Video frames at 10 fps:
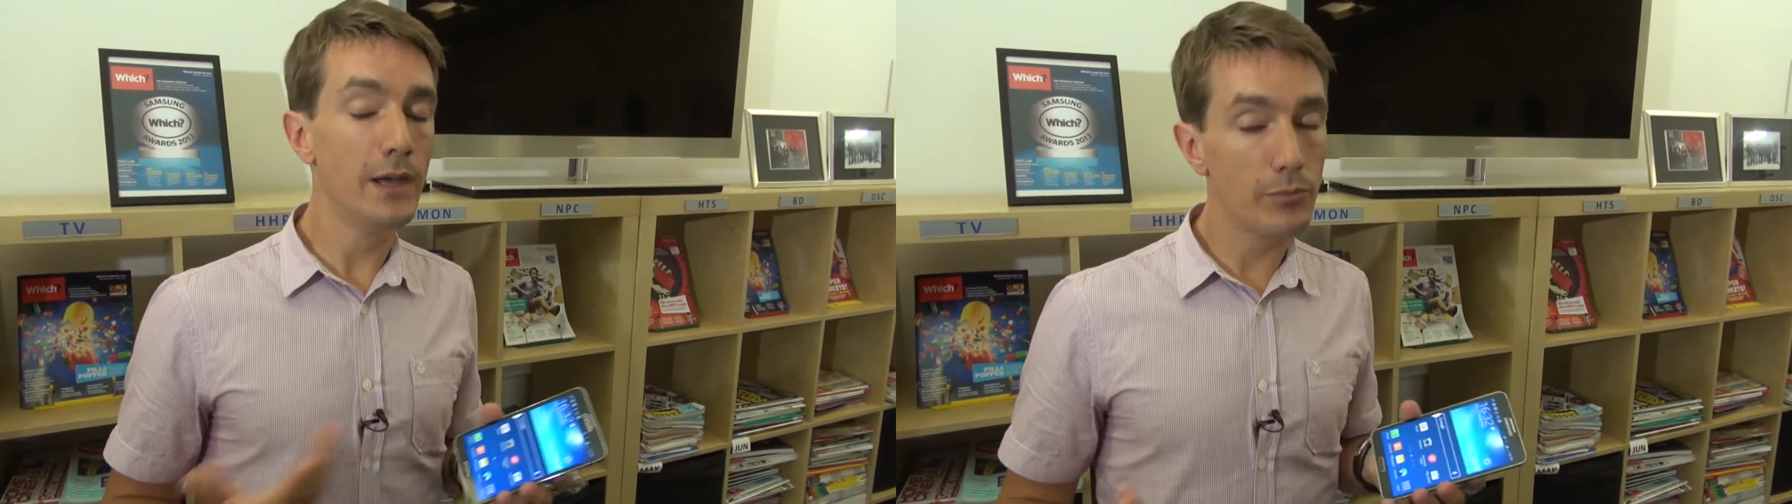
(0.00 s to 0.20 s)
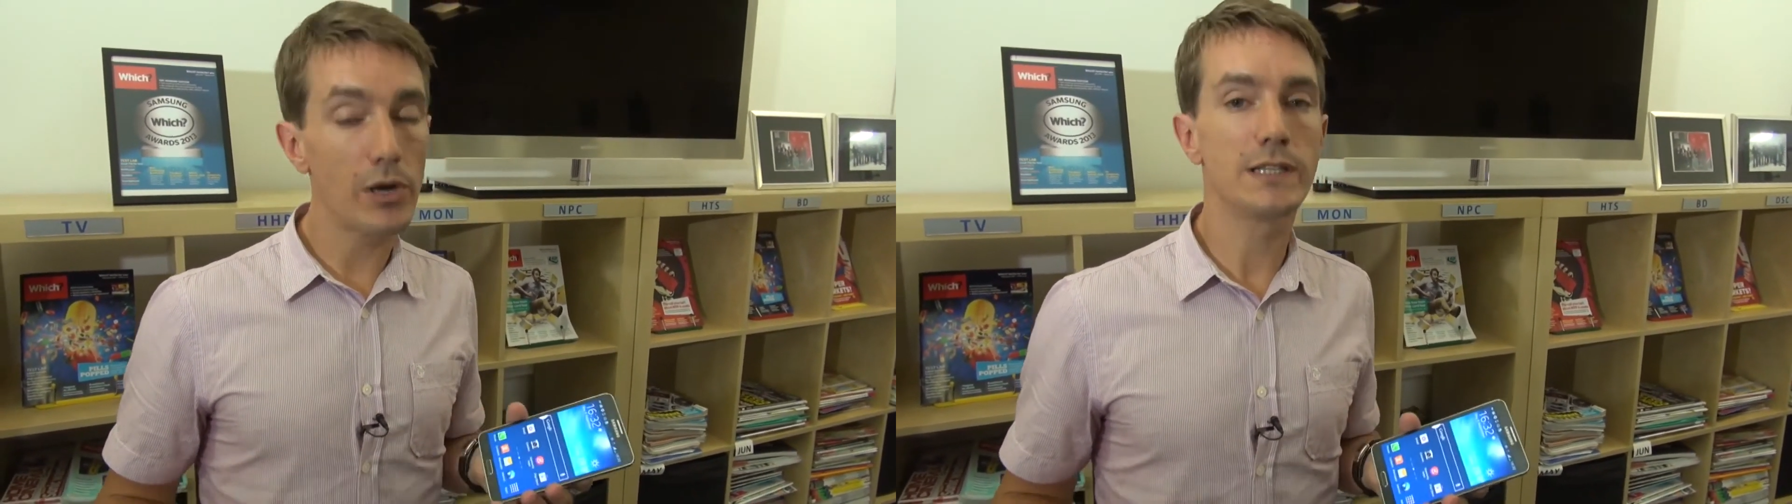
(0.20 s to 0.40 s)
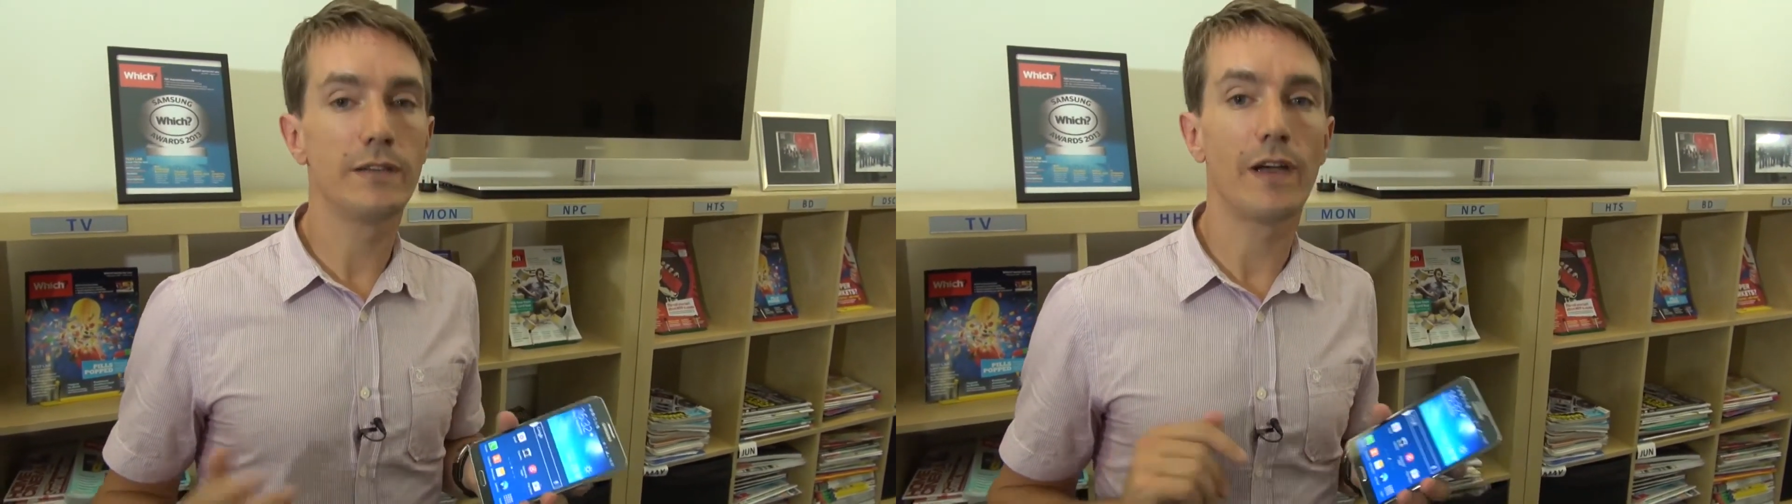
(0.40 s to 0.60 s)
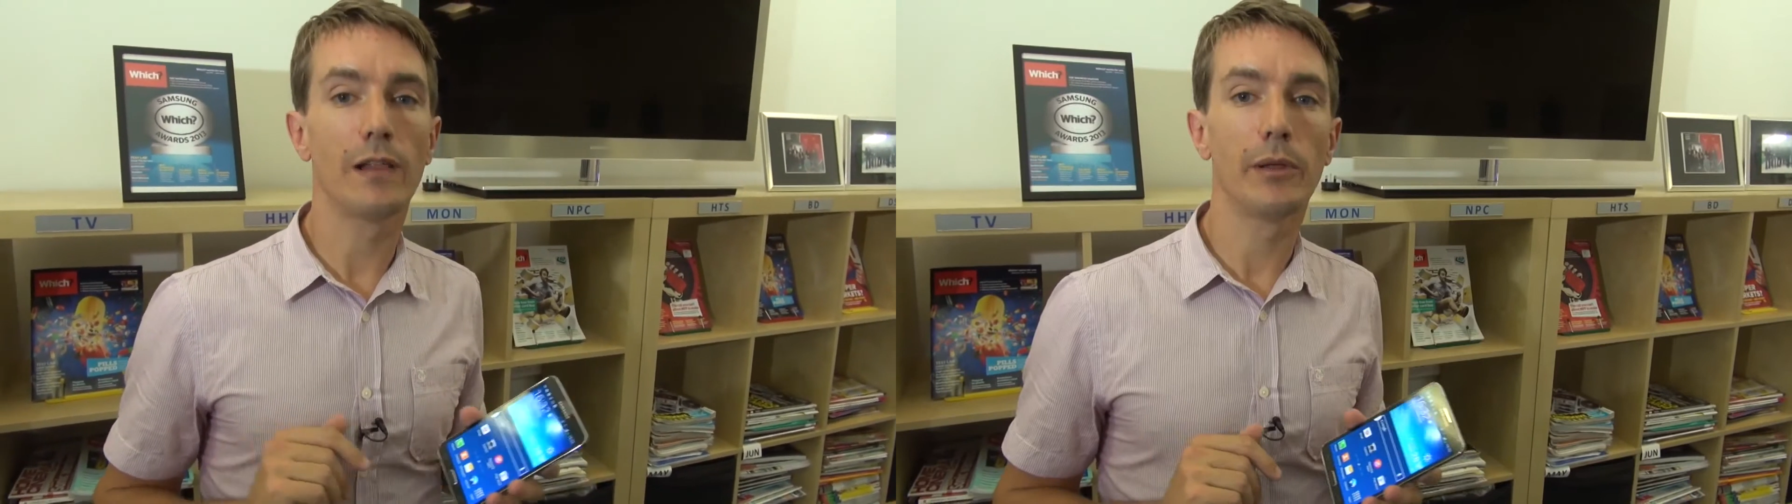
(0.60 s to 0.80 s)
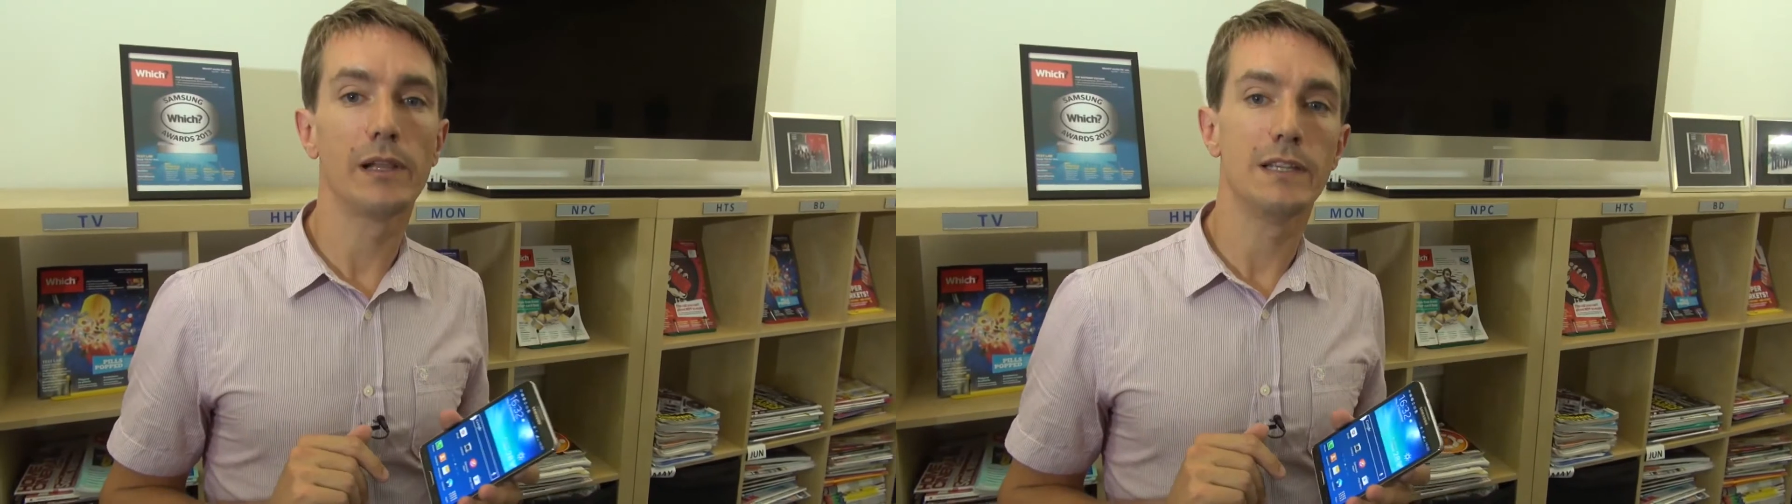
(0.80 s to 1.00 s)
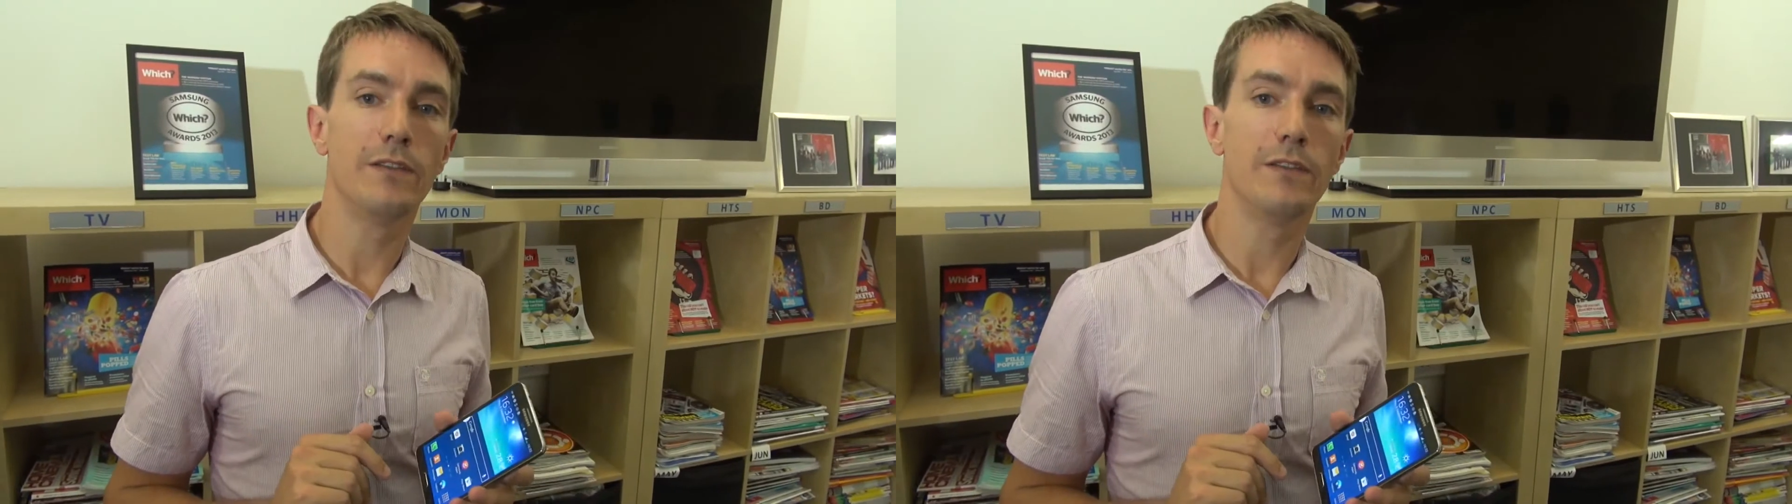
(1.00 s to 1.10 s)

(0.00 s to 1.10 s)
Price and availability